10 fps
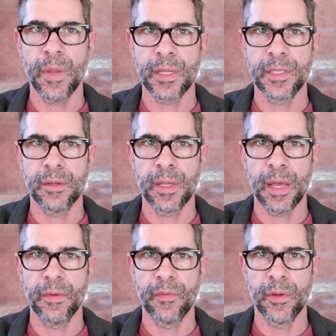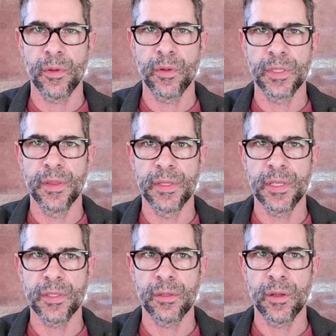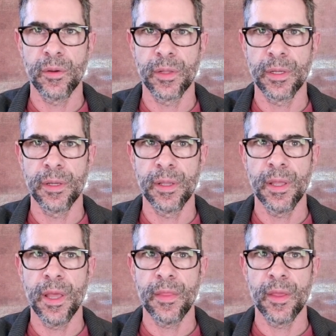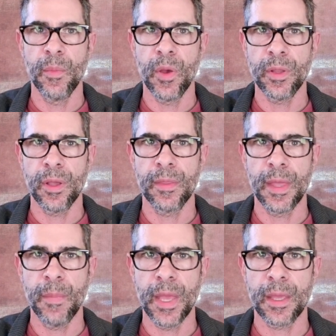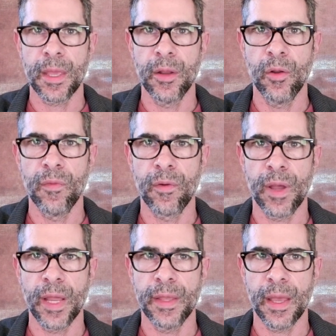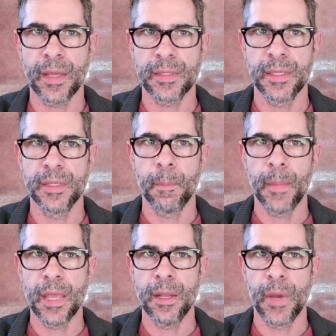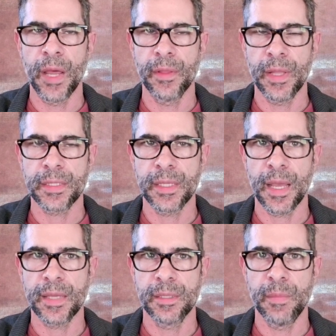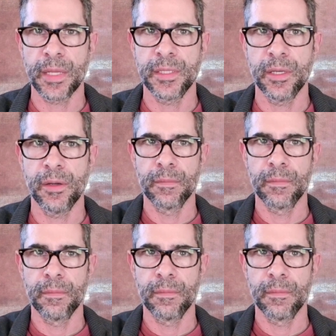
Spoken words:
bacteria have a foothold in the distal colon, the ammonia they make can override the acids made by the lactic acid bacteria.